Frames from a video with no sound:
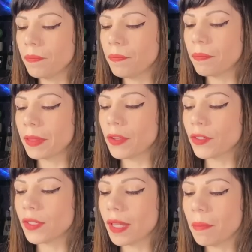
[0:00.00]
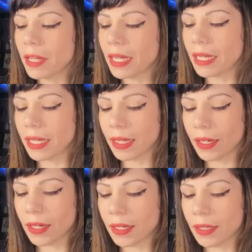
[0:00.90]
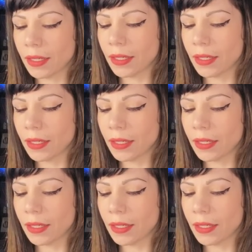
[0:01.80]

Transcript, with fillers: but there's somebody here